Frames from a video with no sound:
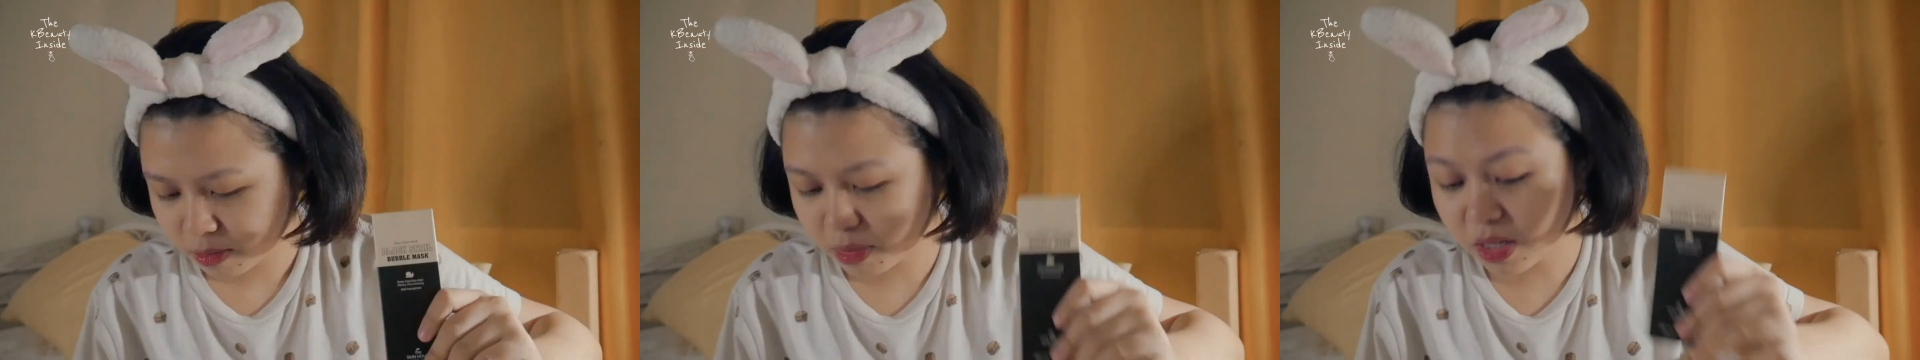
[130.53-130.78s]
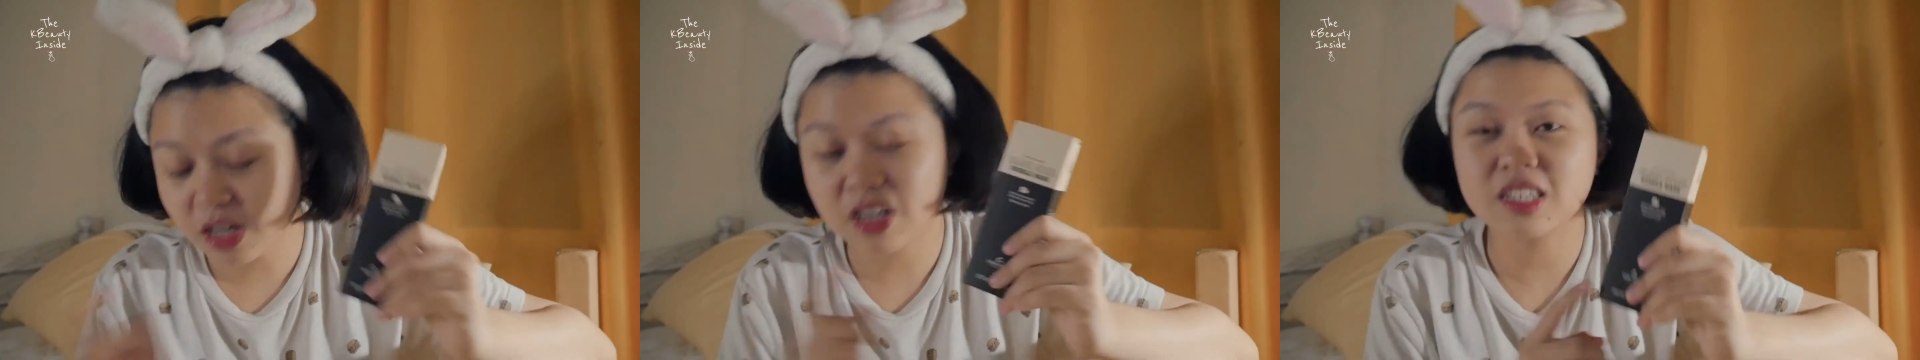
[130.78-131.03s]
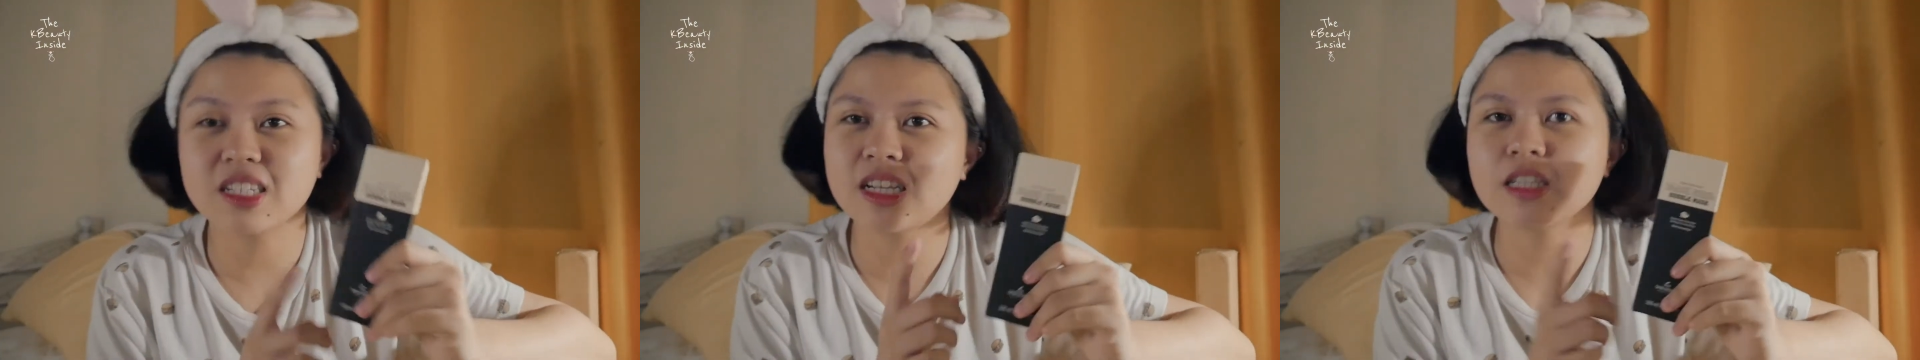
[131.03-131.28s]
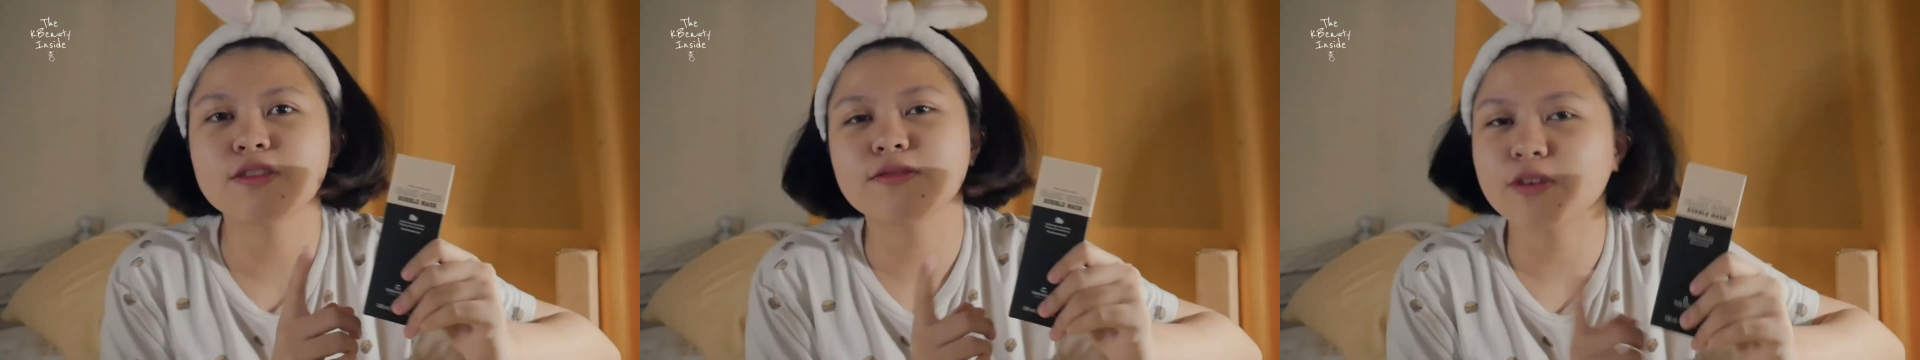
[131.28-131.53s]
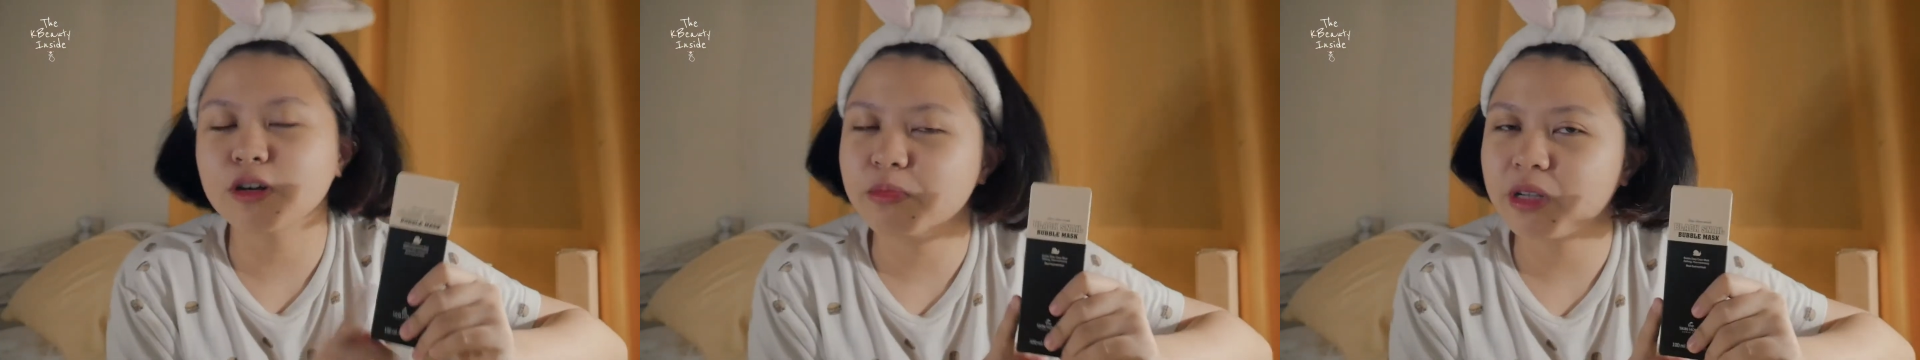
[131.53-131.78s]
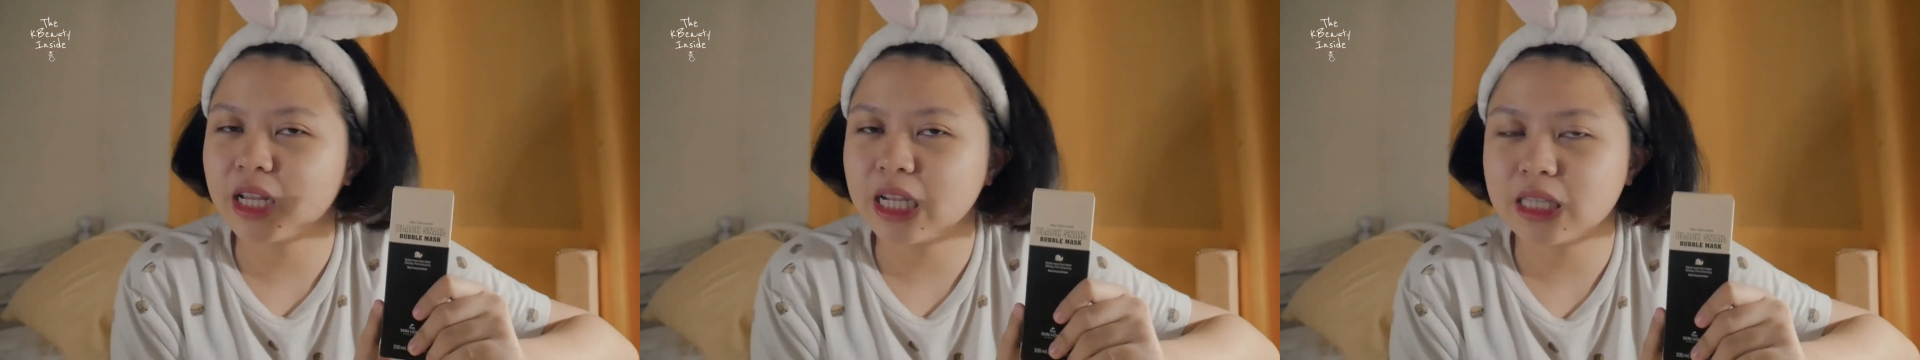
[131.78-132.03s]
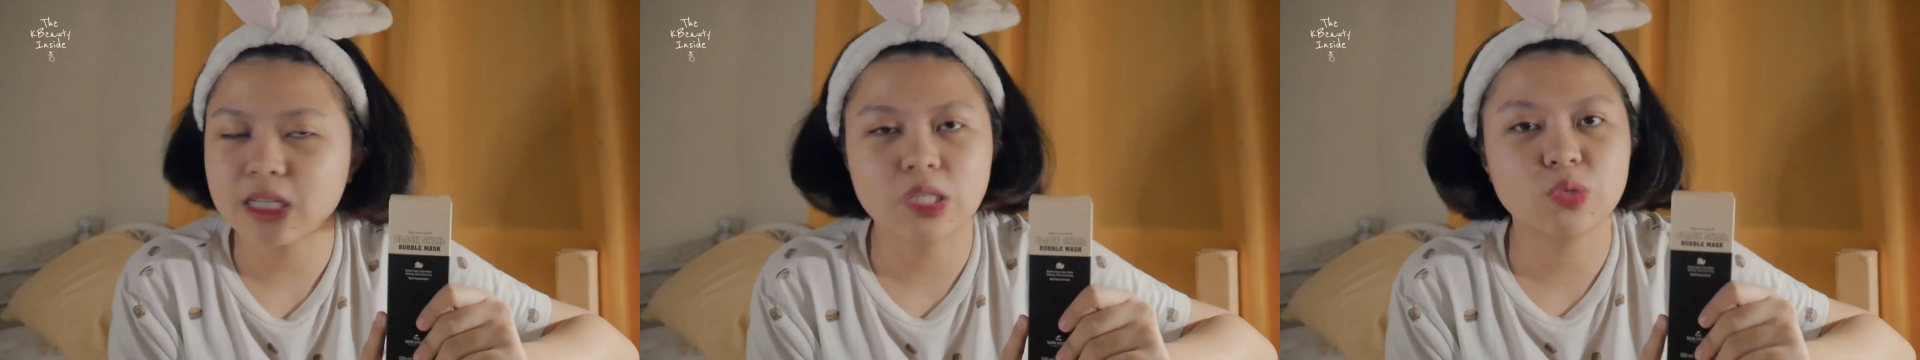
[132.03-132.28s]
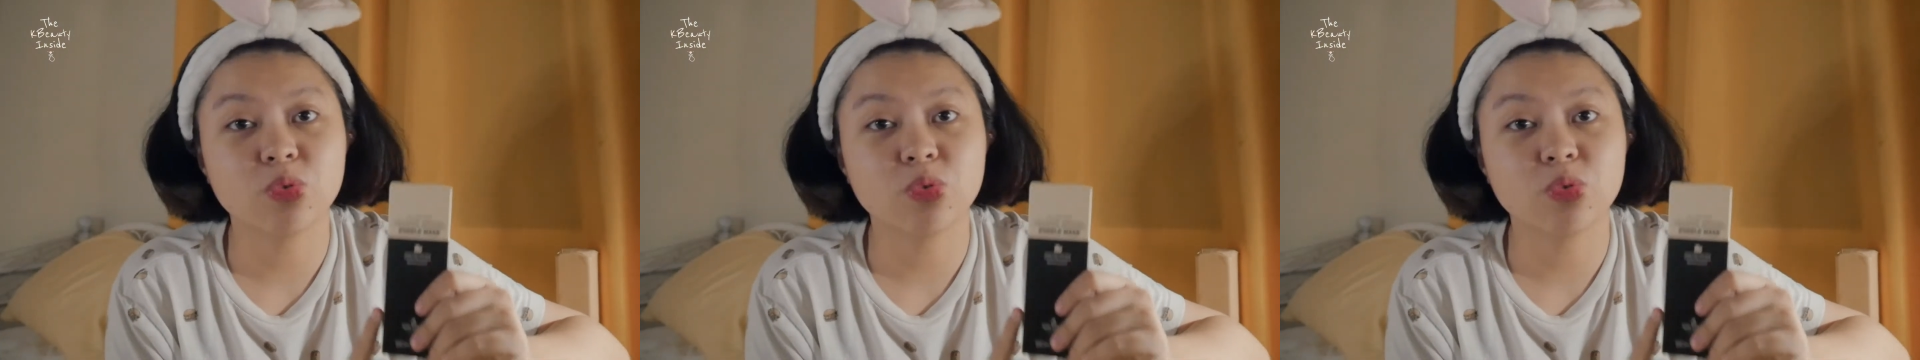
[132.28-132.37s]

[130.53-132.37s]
because it's formulated